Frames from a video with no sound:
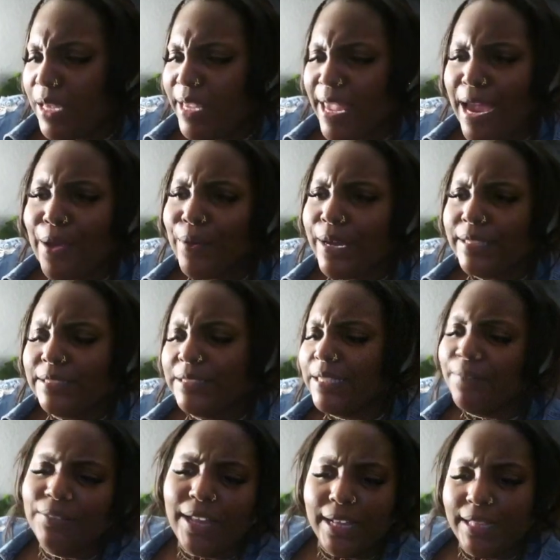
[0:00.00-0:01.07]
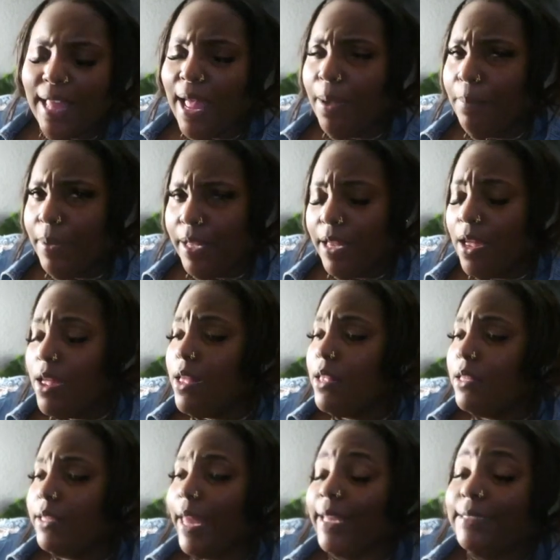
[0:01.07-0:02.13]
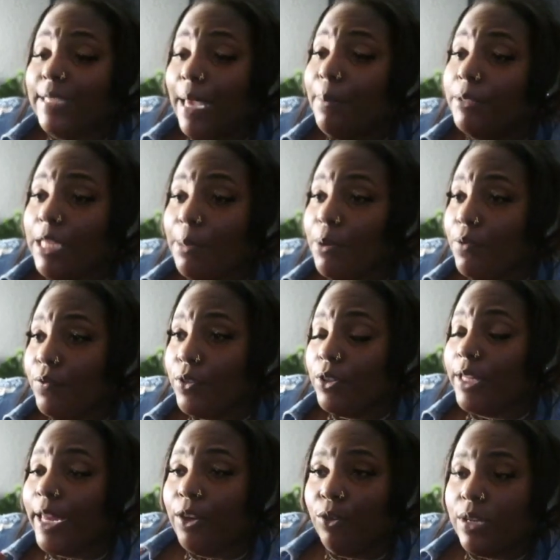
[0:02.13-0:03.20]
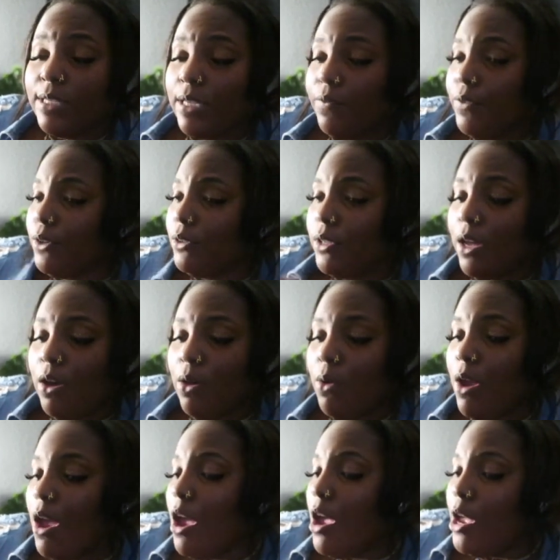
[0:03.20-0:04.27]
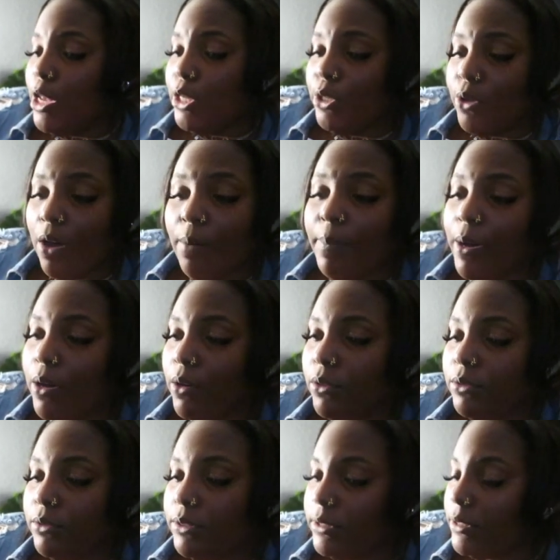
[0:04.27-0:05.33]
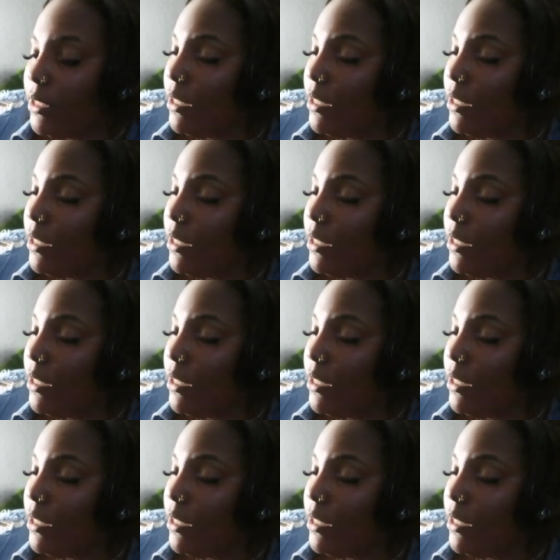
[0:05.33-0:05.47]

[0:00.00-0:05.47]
carrots, stuff like that. But like table table food, like greasy food, no. No bones,